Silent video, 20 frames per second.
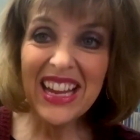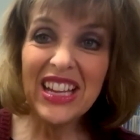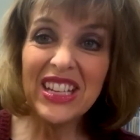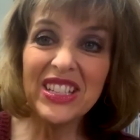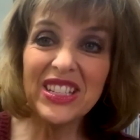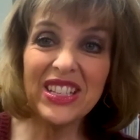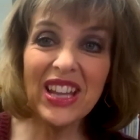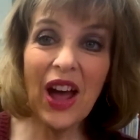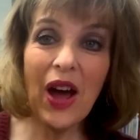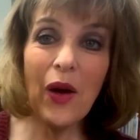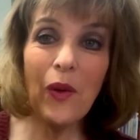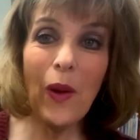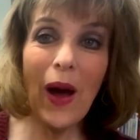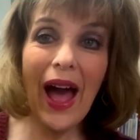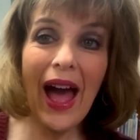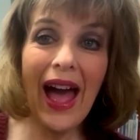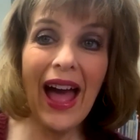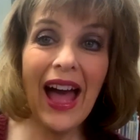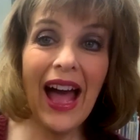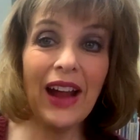So
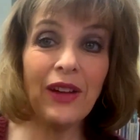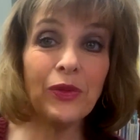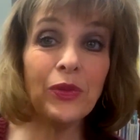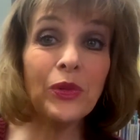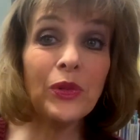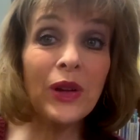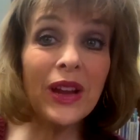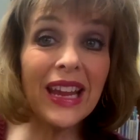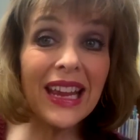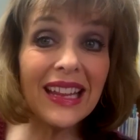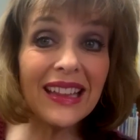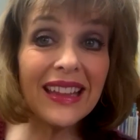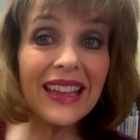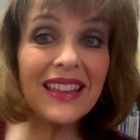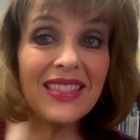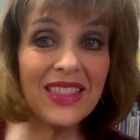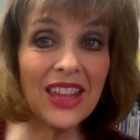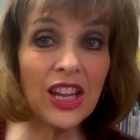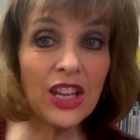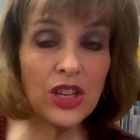I
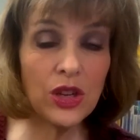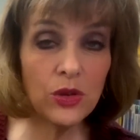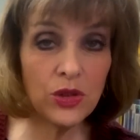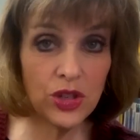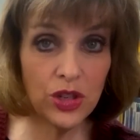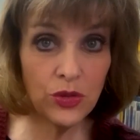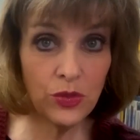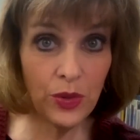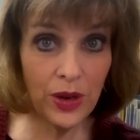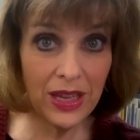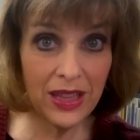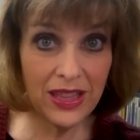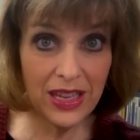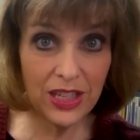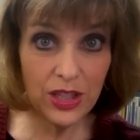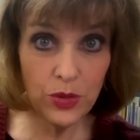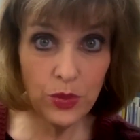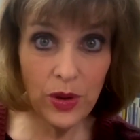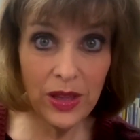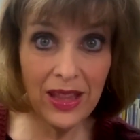really think you should read
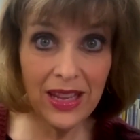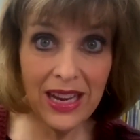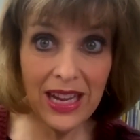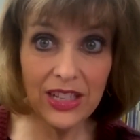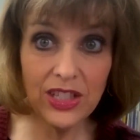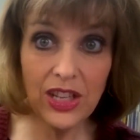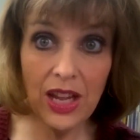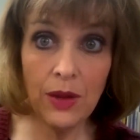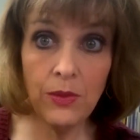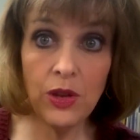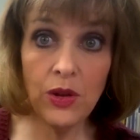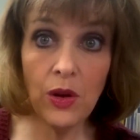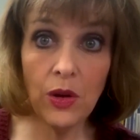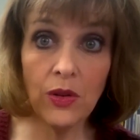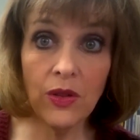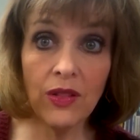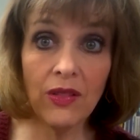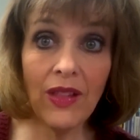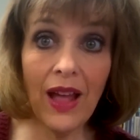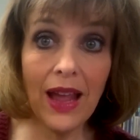this one the next time you go
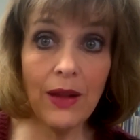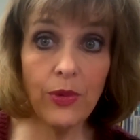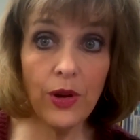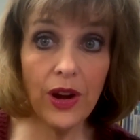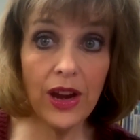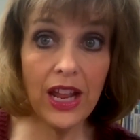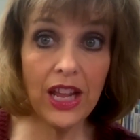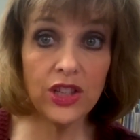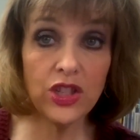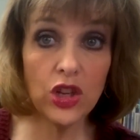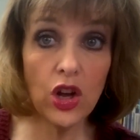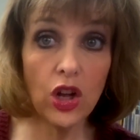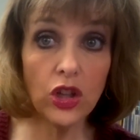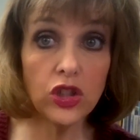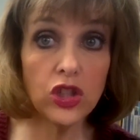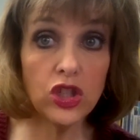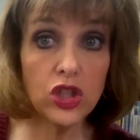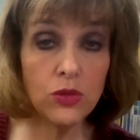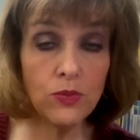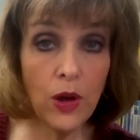to the library. It's
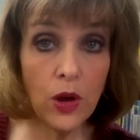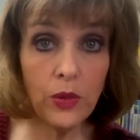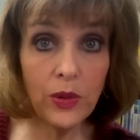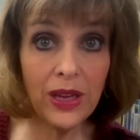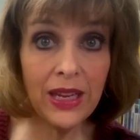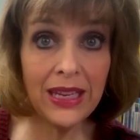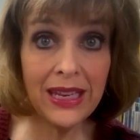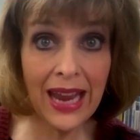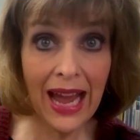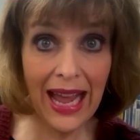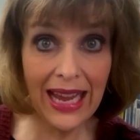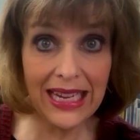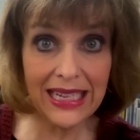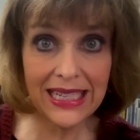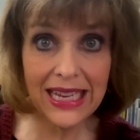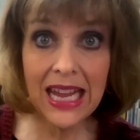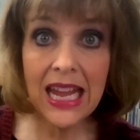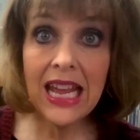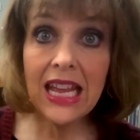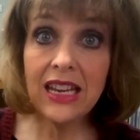called Smoky
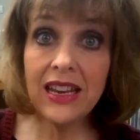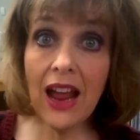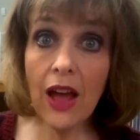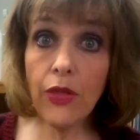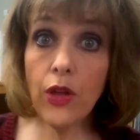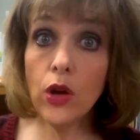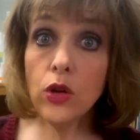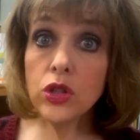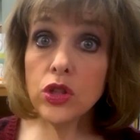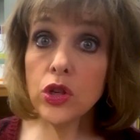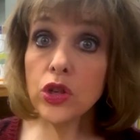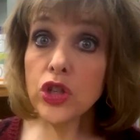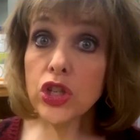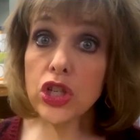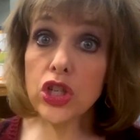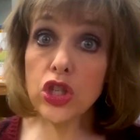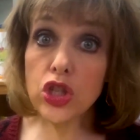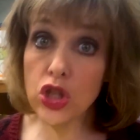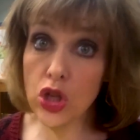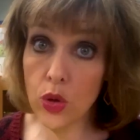Night. Now, those are
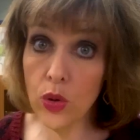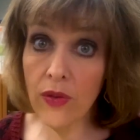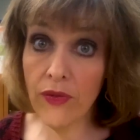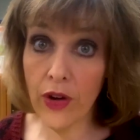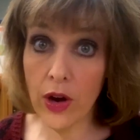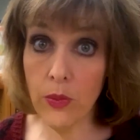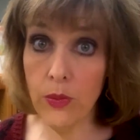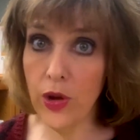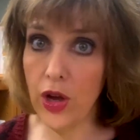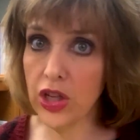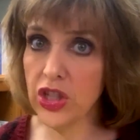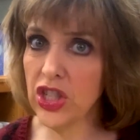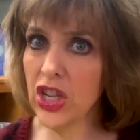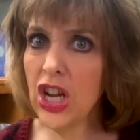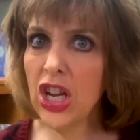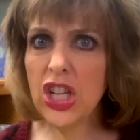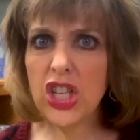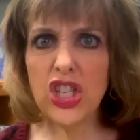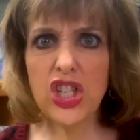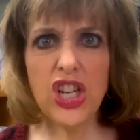just two of her books.
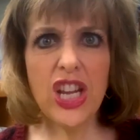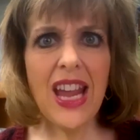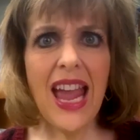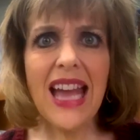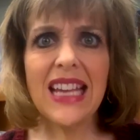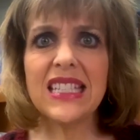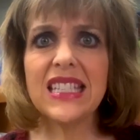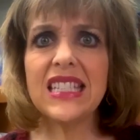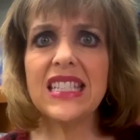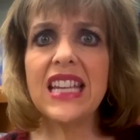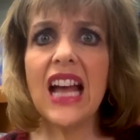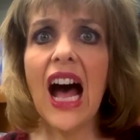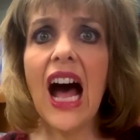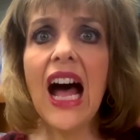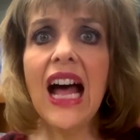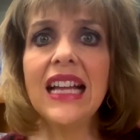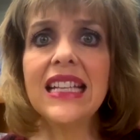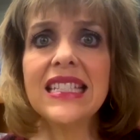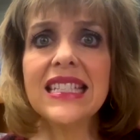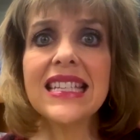She has
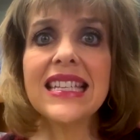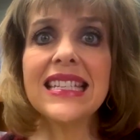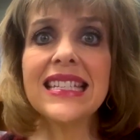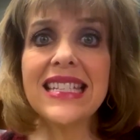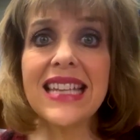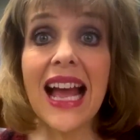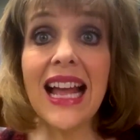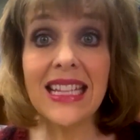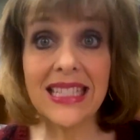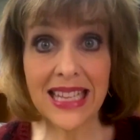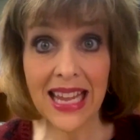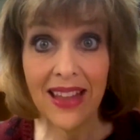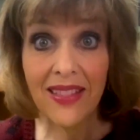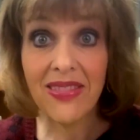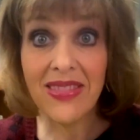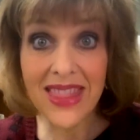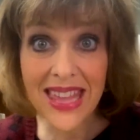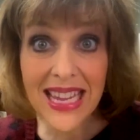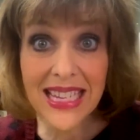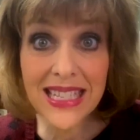tons and tons,
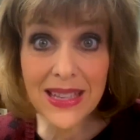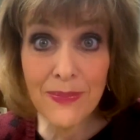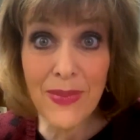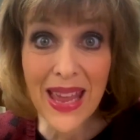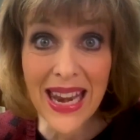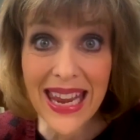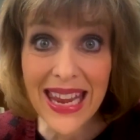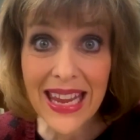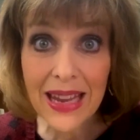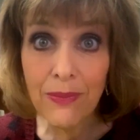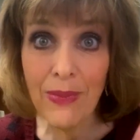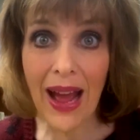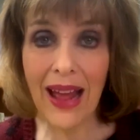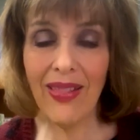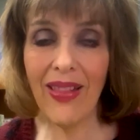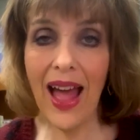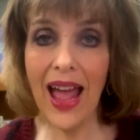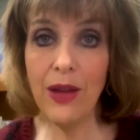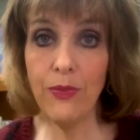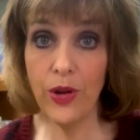this many in my
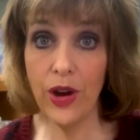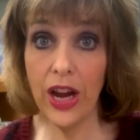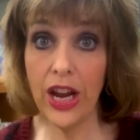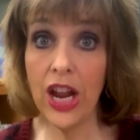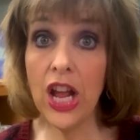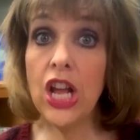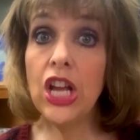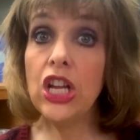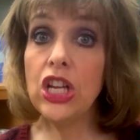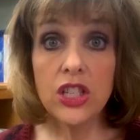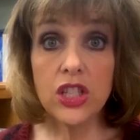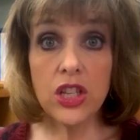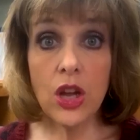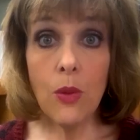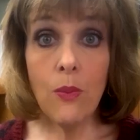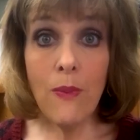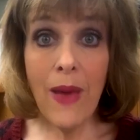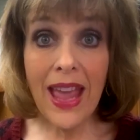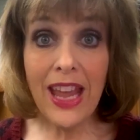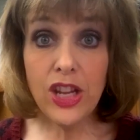library. So
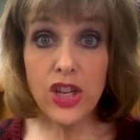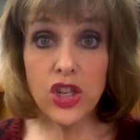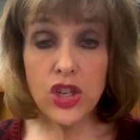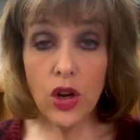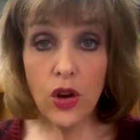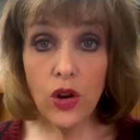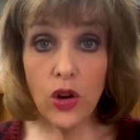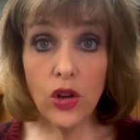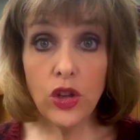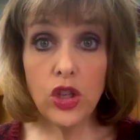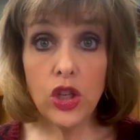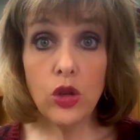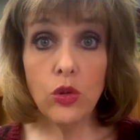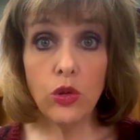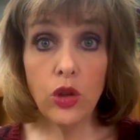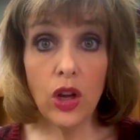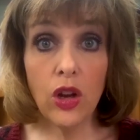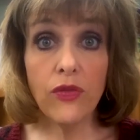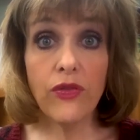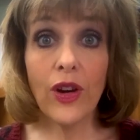make sure you
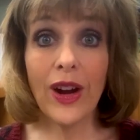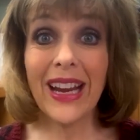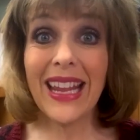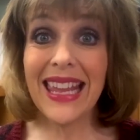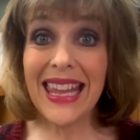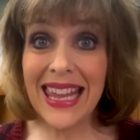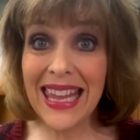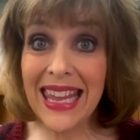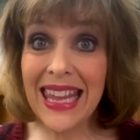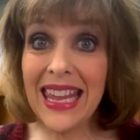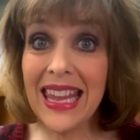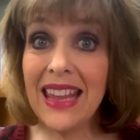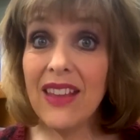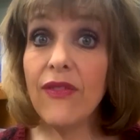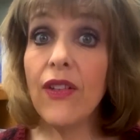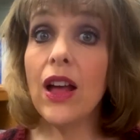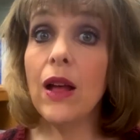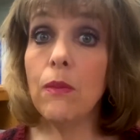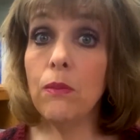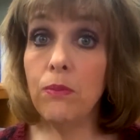look for
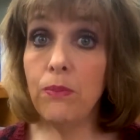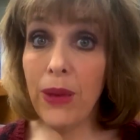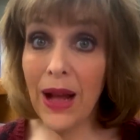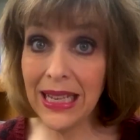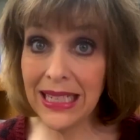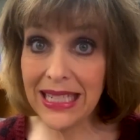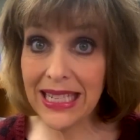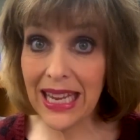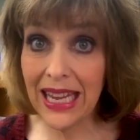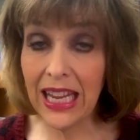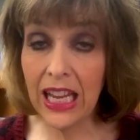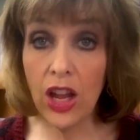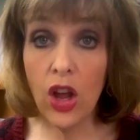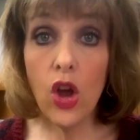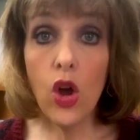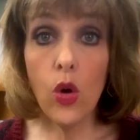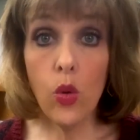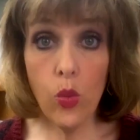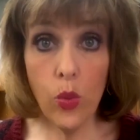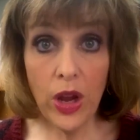Eve Bunting
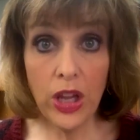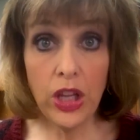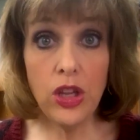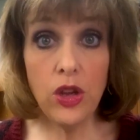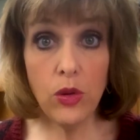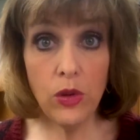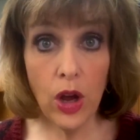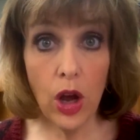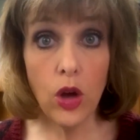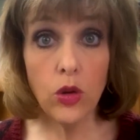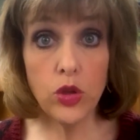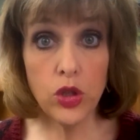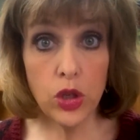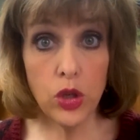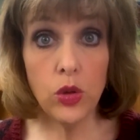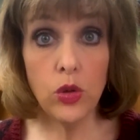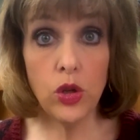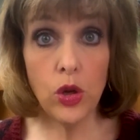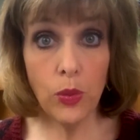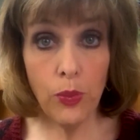when you go to
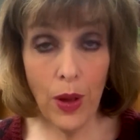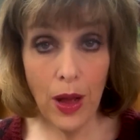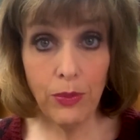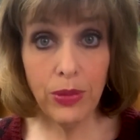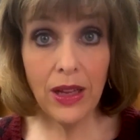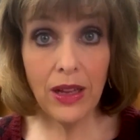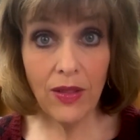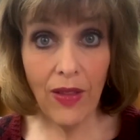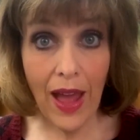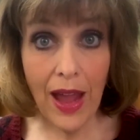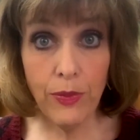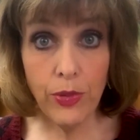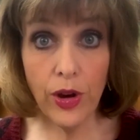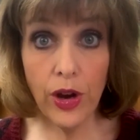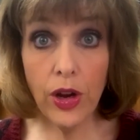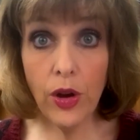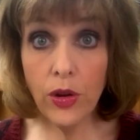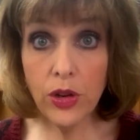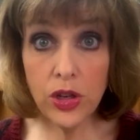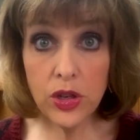your public
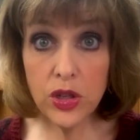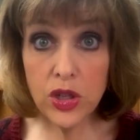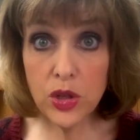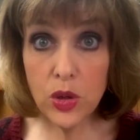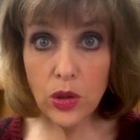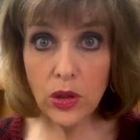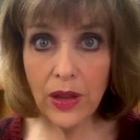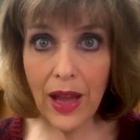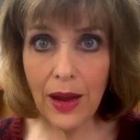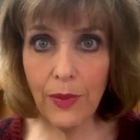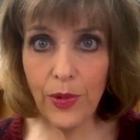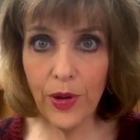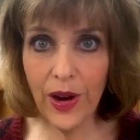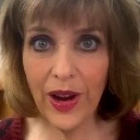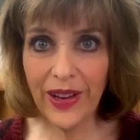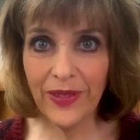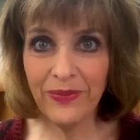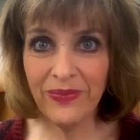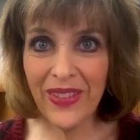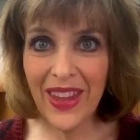library or your school
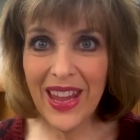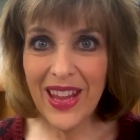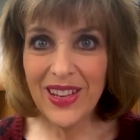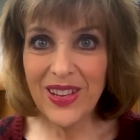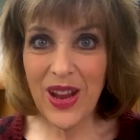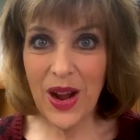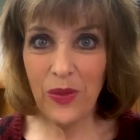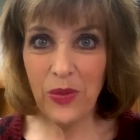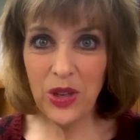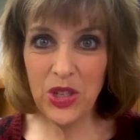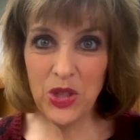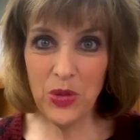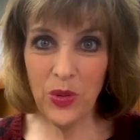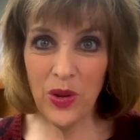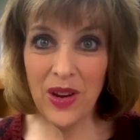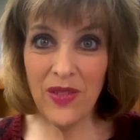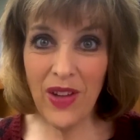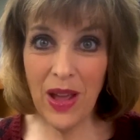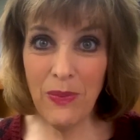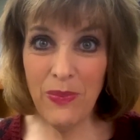library. Now, which one
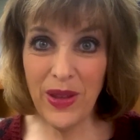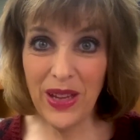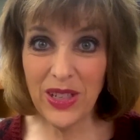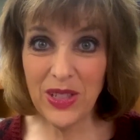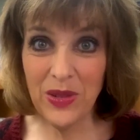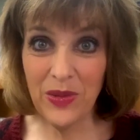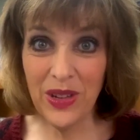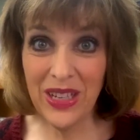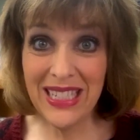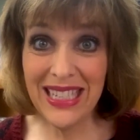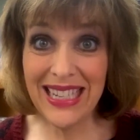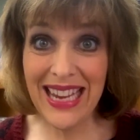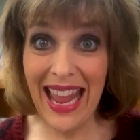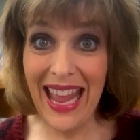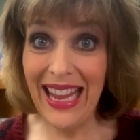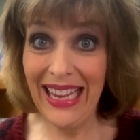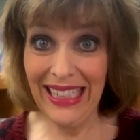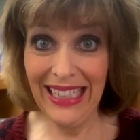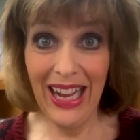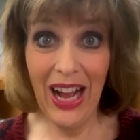have I picked to read
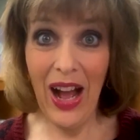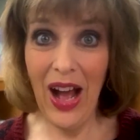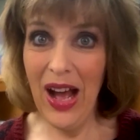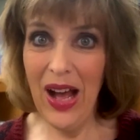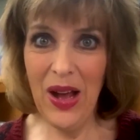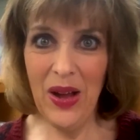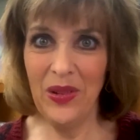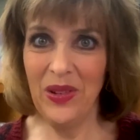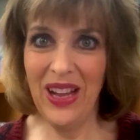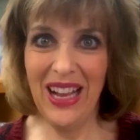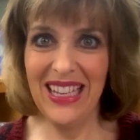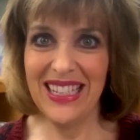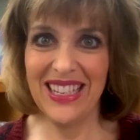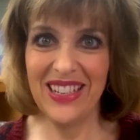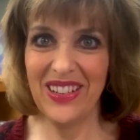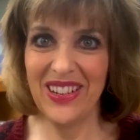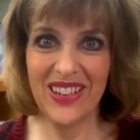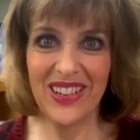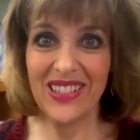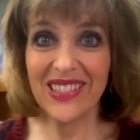today? Oh, guys
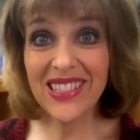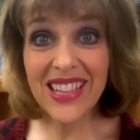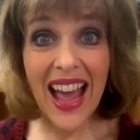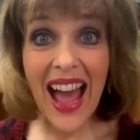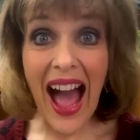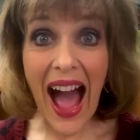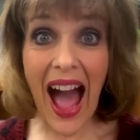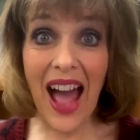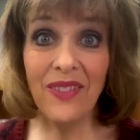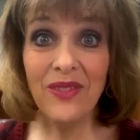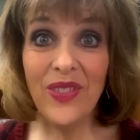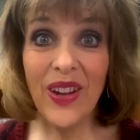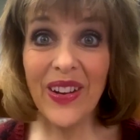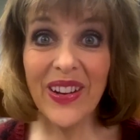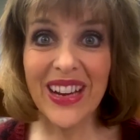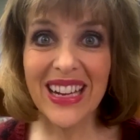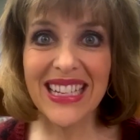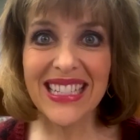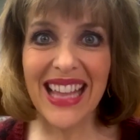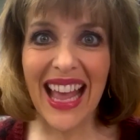and girls, I'm
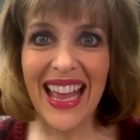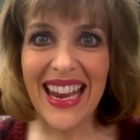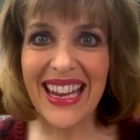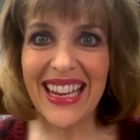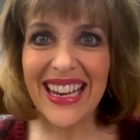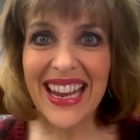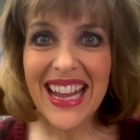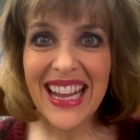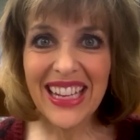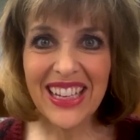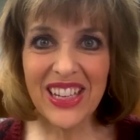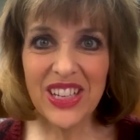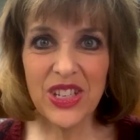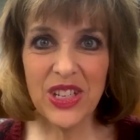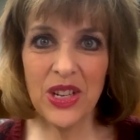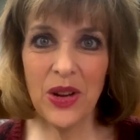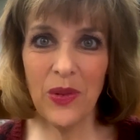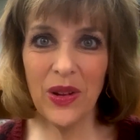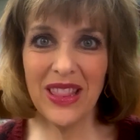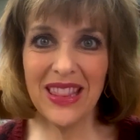very excited because you
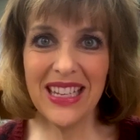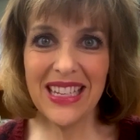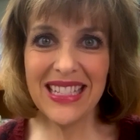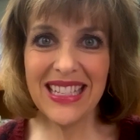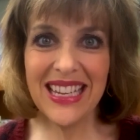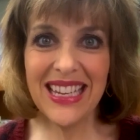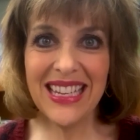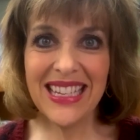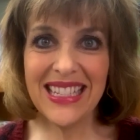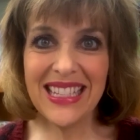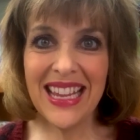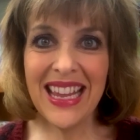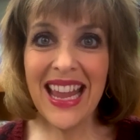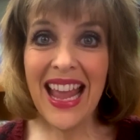know what this is?